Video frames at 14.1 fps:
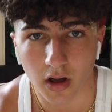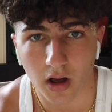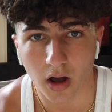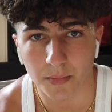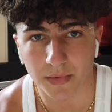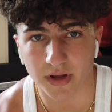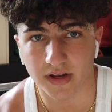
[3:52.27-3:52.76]

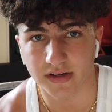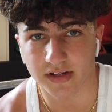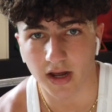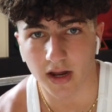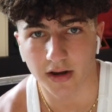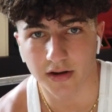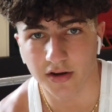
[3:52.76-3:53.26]
I'm getting
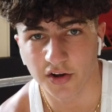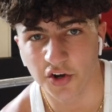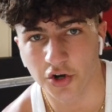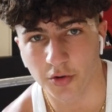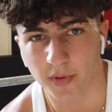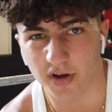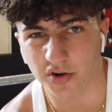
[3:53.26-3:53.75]
10
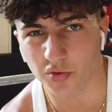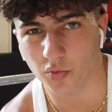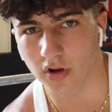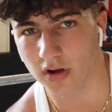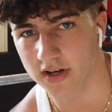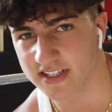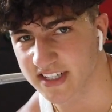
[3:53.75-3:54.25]
no matter
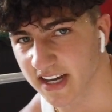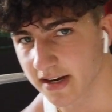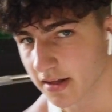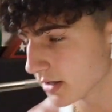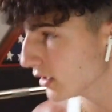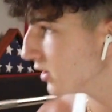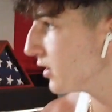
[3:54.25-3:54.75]
what. Let's get it.